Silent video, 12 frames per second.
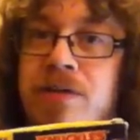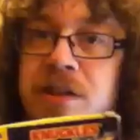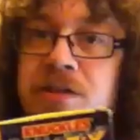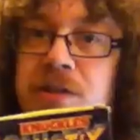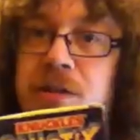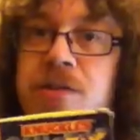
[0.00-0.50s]
that is
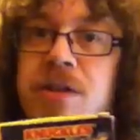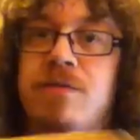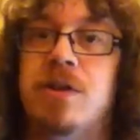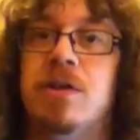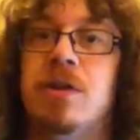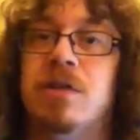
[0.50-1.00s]

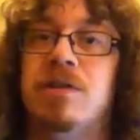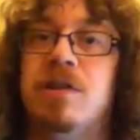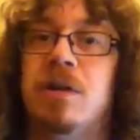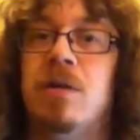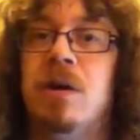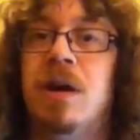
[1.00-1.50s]
exclusive to the
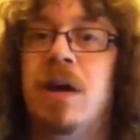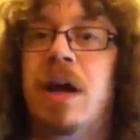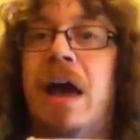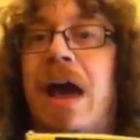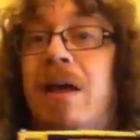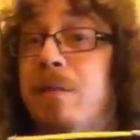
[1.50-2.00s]
console,
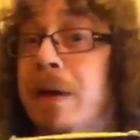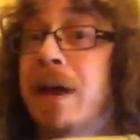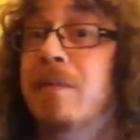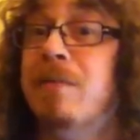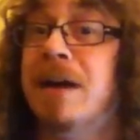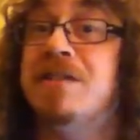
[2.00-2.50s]
and
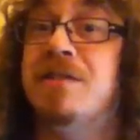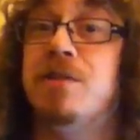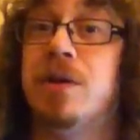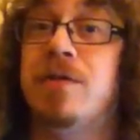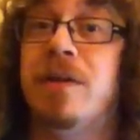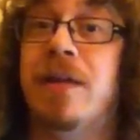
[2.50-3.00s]
being a massive
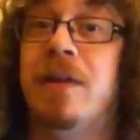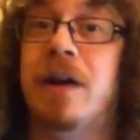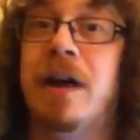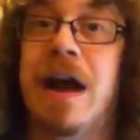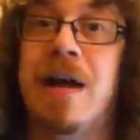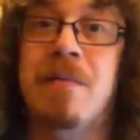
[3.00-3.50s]
Sonic fan
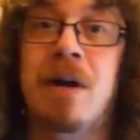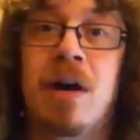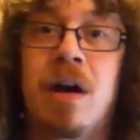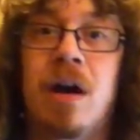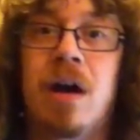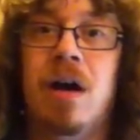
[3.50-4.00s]
that I am,
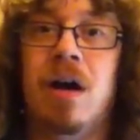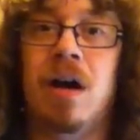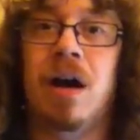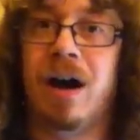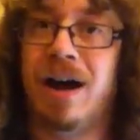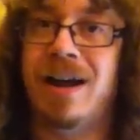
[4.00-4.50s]

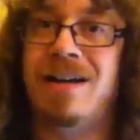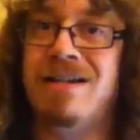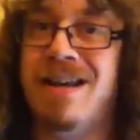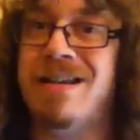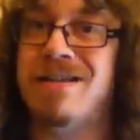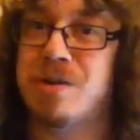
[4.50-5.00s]
I
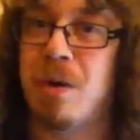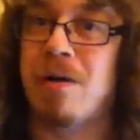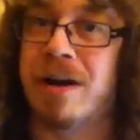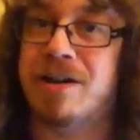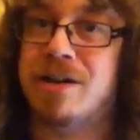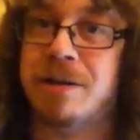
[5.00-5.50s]
needed to
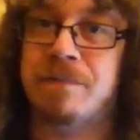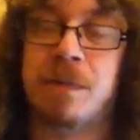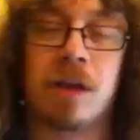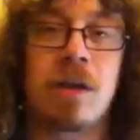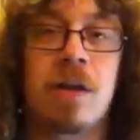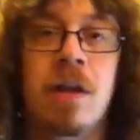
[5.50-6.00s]
own it.
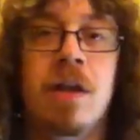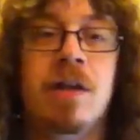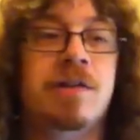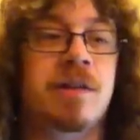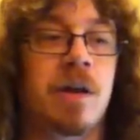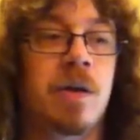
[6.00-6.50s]

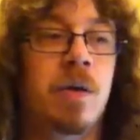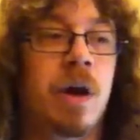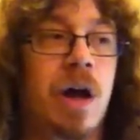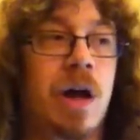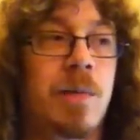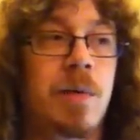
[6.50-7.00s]

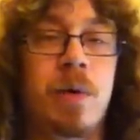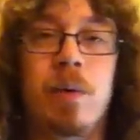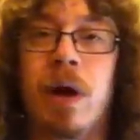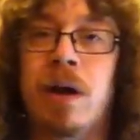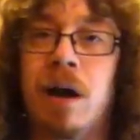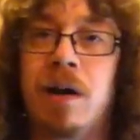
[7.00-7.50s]
So we
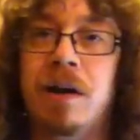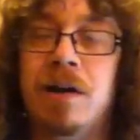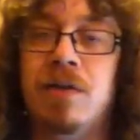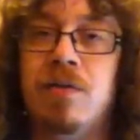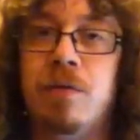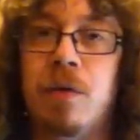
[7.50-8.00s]
went
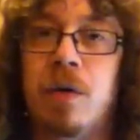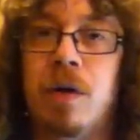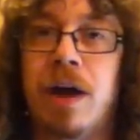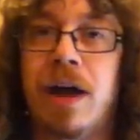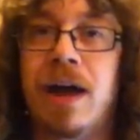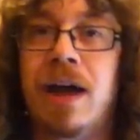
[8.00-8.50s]
hunting
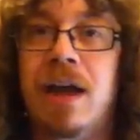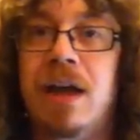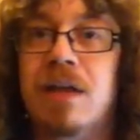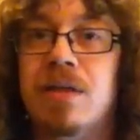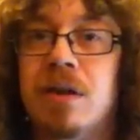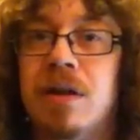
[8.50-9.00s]
for
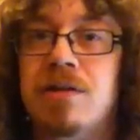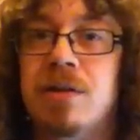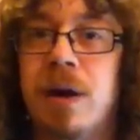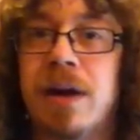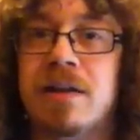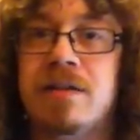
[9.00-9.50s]
a
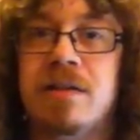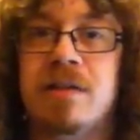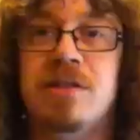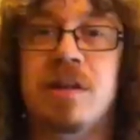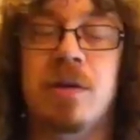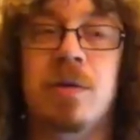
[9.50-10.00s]

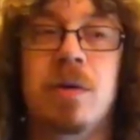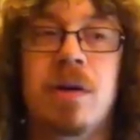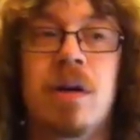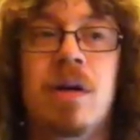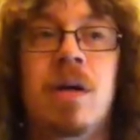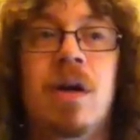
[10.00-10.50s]
32X. So
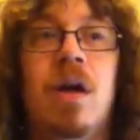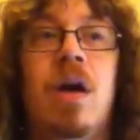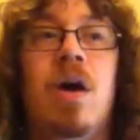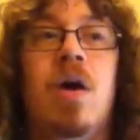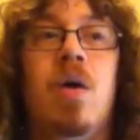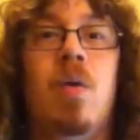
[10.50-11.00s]

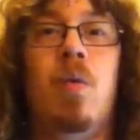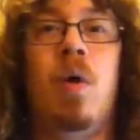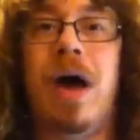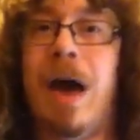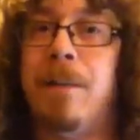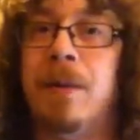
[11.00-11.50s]

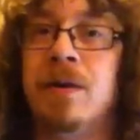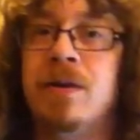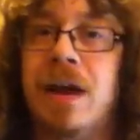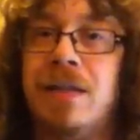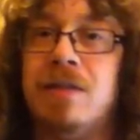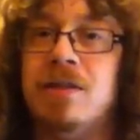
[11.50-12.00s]
what
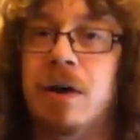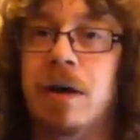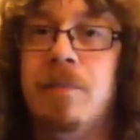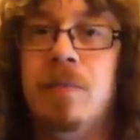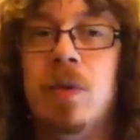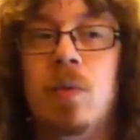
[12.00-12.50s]
happened at the
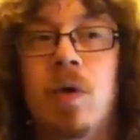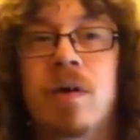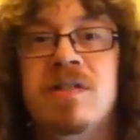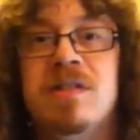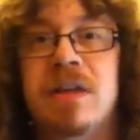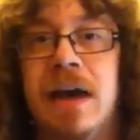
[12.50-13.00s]
time
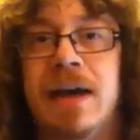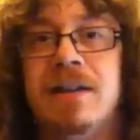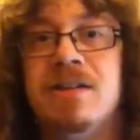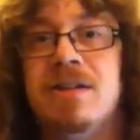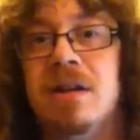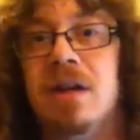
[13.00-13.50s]
was
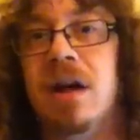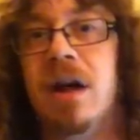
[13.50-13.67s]
that